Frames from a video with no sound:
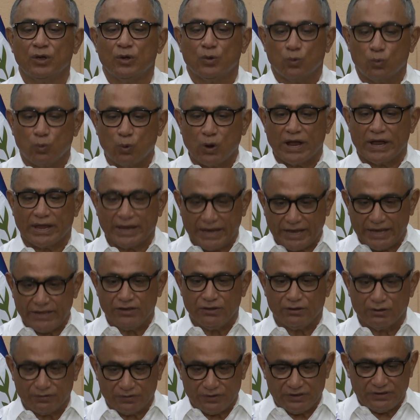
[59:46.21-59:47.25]
why any
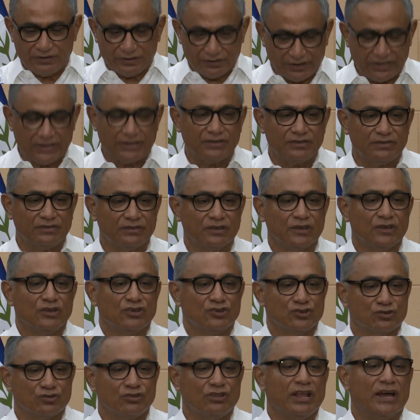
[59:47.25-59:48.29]
of these kids
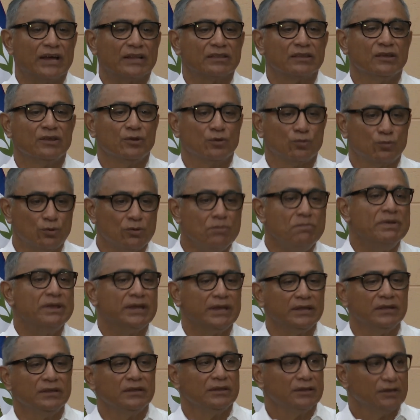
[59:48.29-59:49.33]
should not
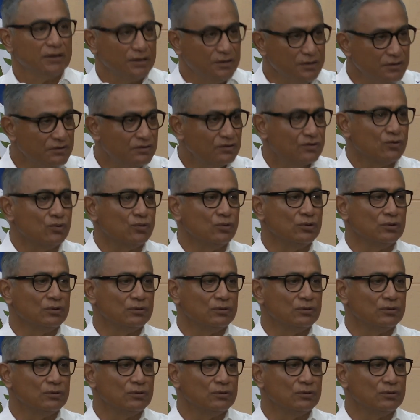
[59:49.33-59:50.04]
remain in school.